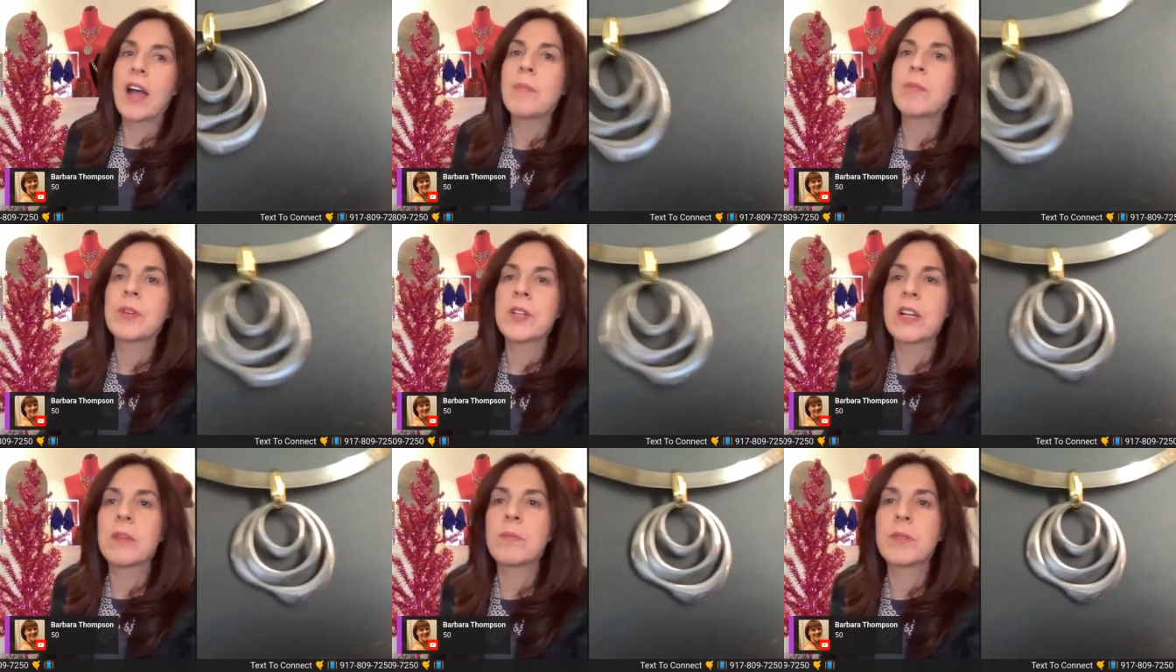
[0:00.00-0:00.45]

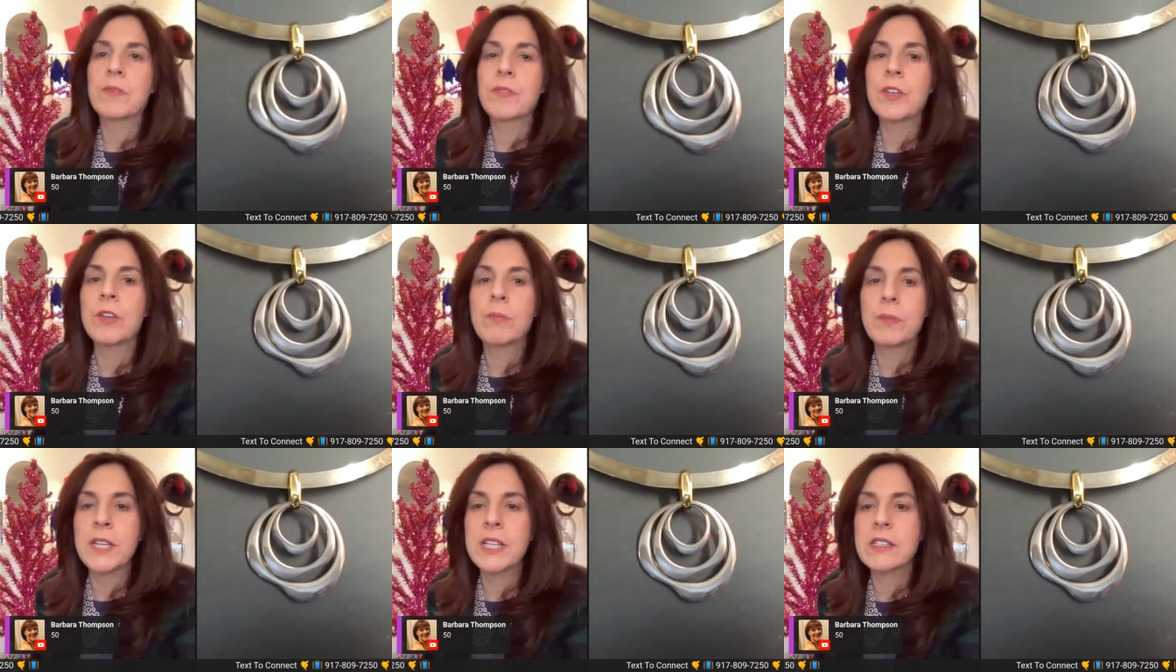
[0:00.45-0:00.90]
I put up a
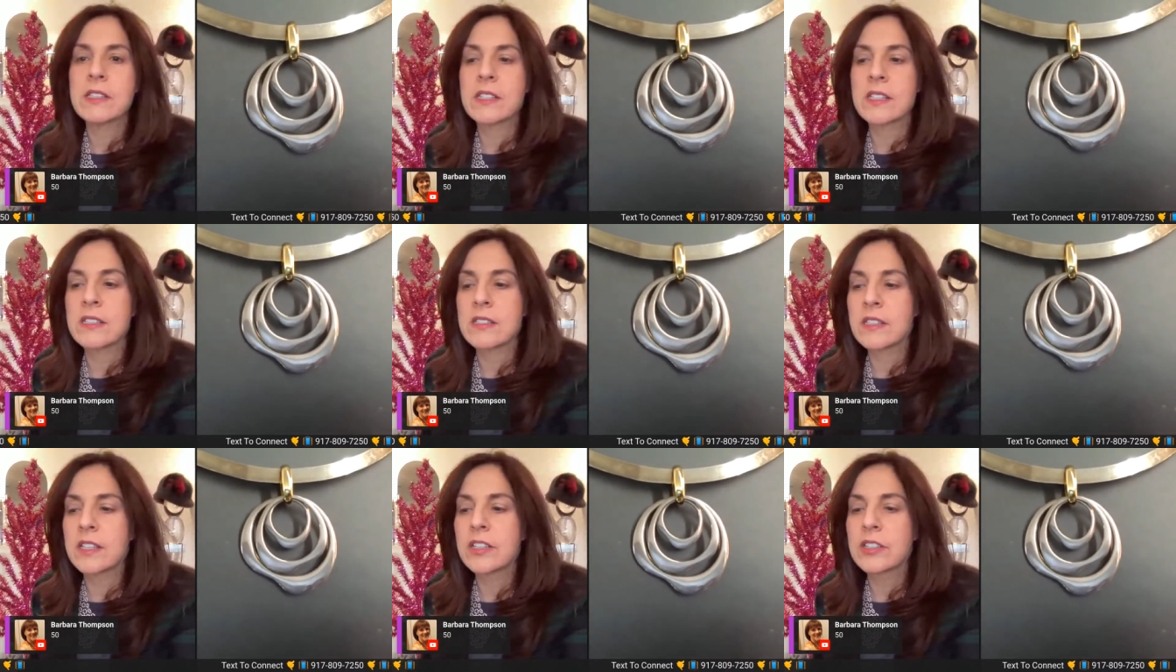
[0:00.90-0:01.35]
few
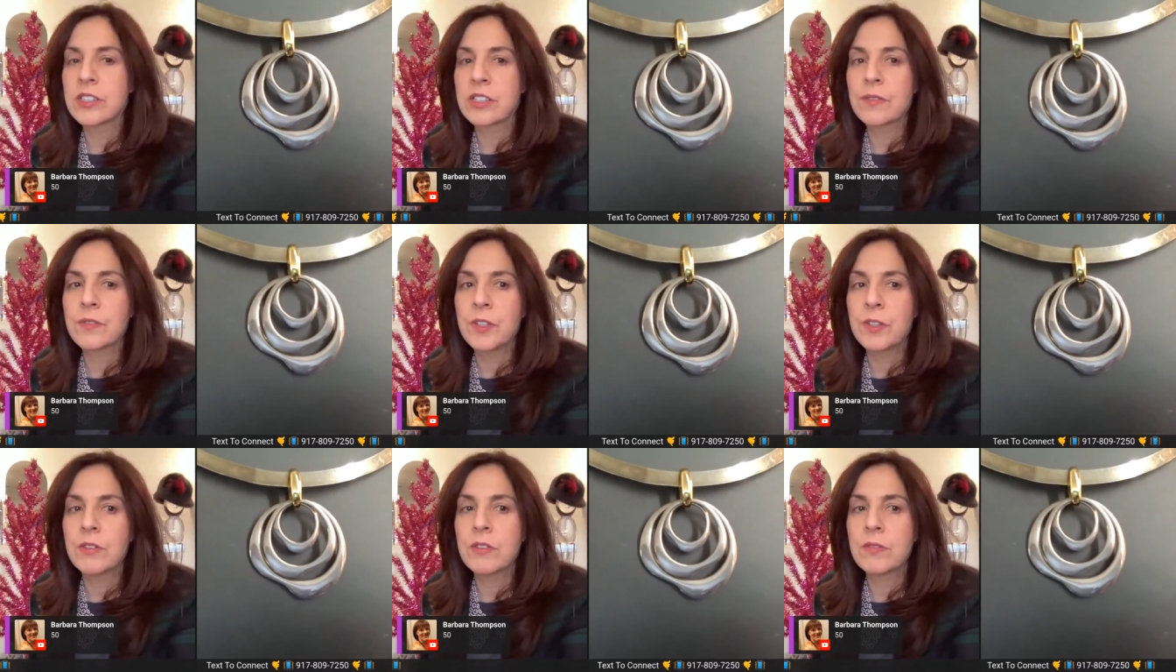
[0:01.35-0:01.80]
pieces.
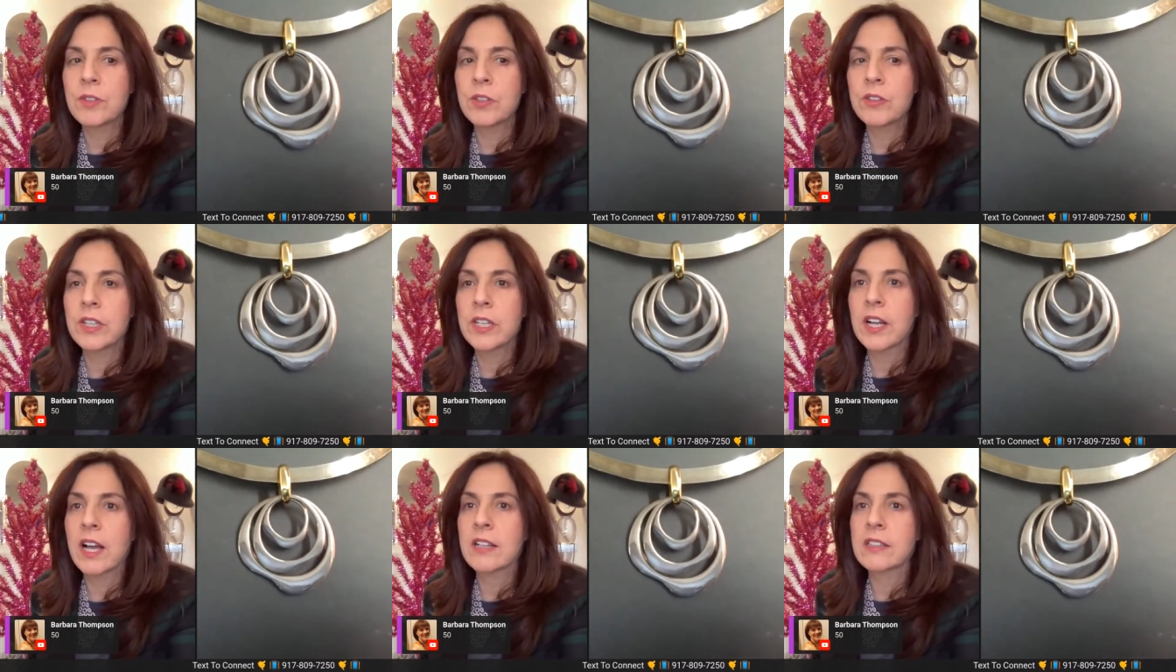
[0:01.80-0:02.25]
There's a few of
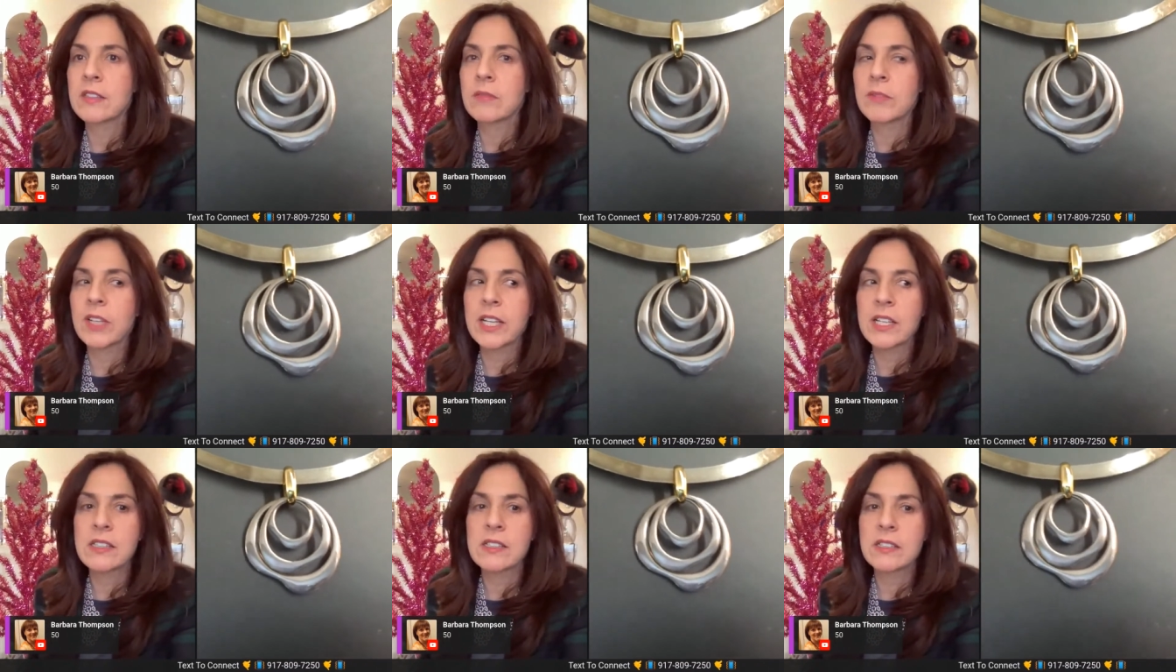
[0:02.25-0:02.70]
you that got
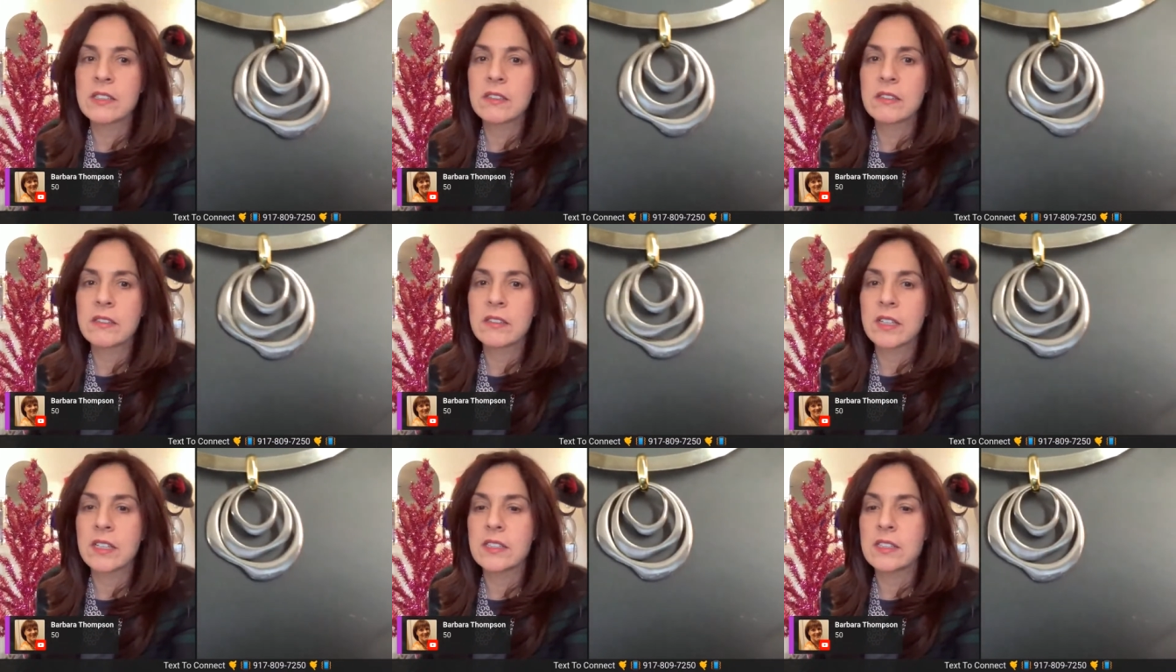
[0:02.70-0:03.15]
some nice,
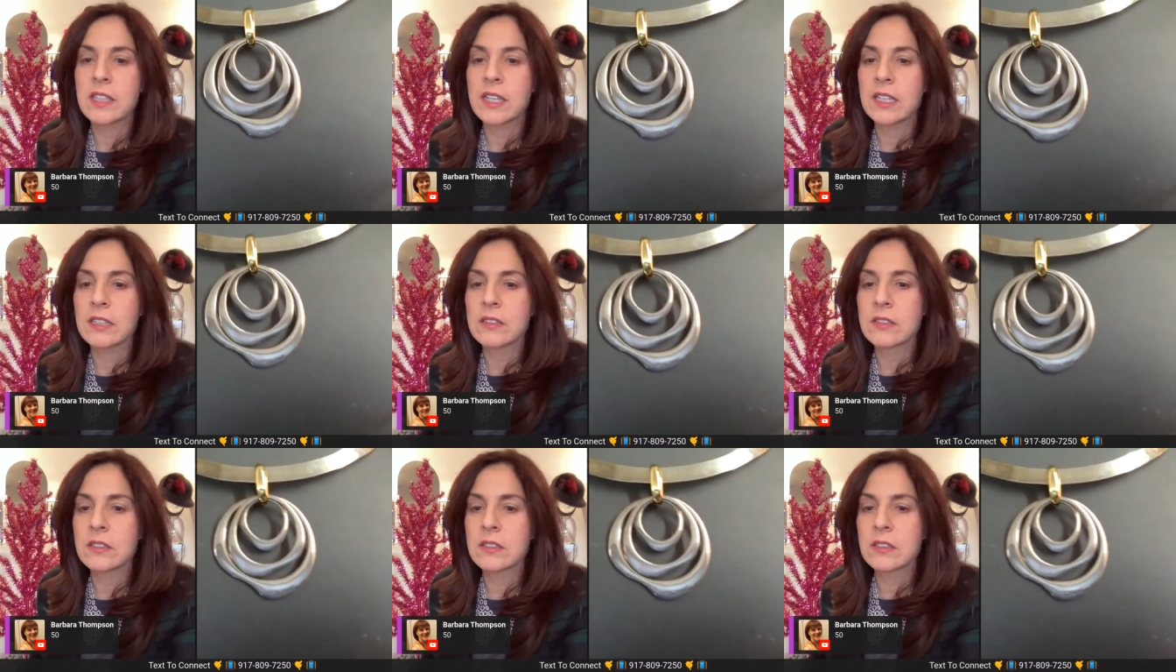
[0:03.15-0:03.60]
nice
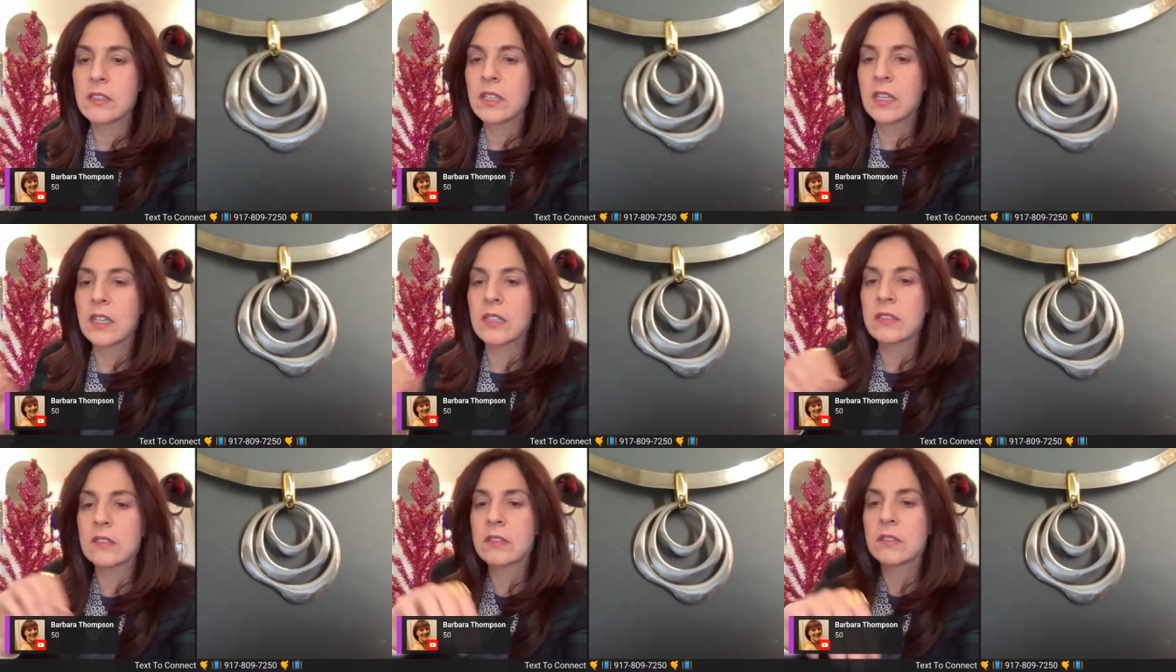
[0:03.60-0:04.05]
things.
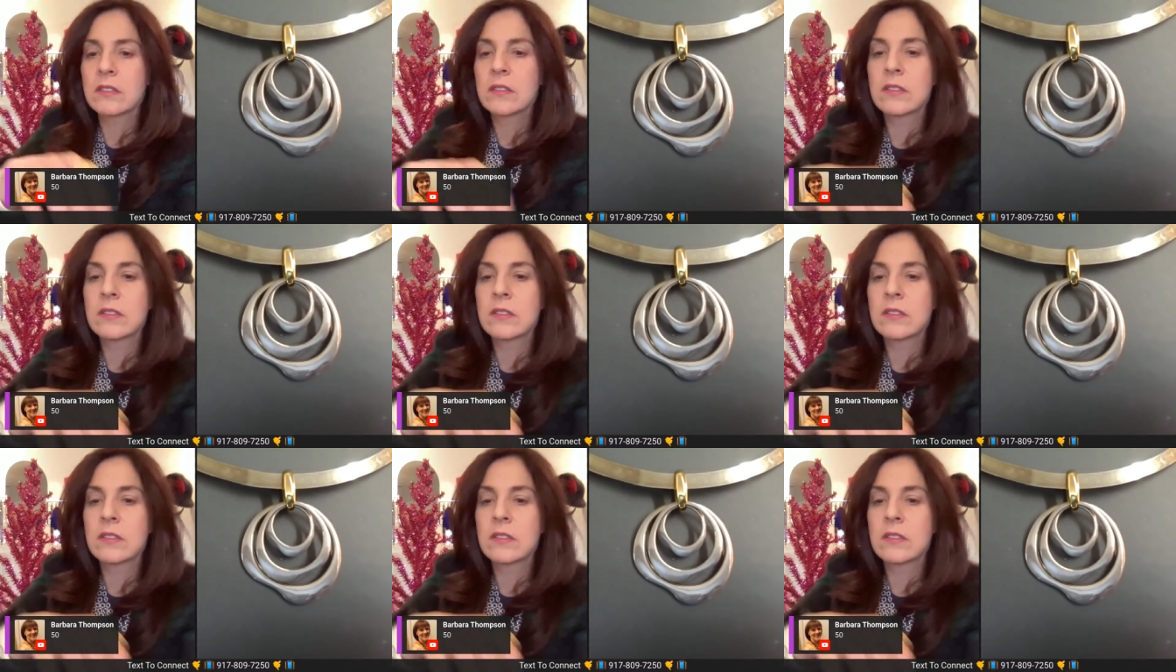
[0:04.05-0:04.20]
Yeah.